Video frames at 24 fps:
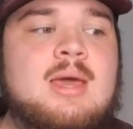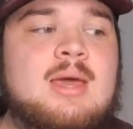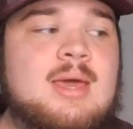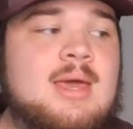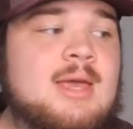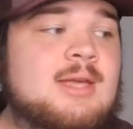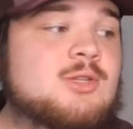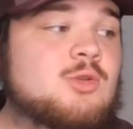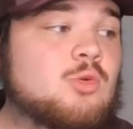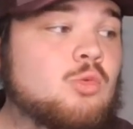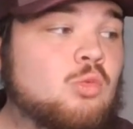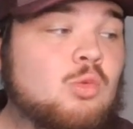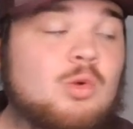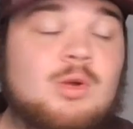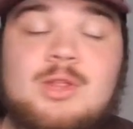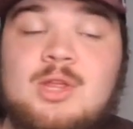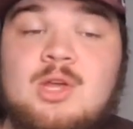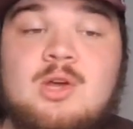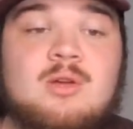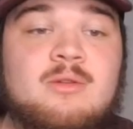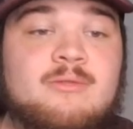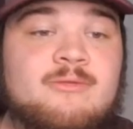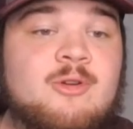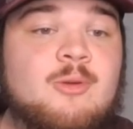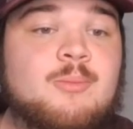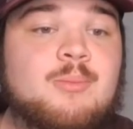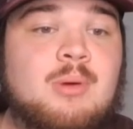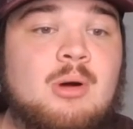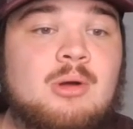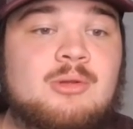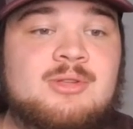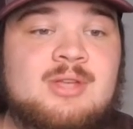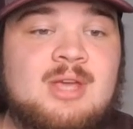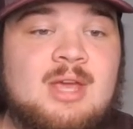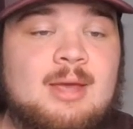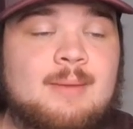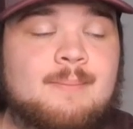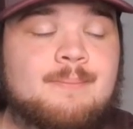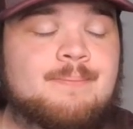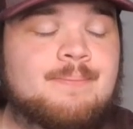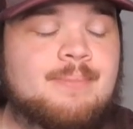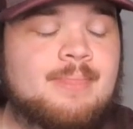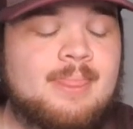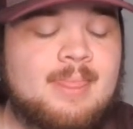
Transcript: is a really good football team.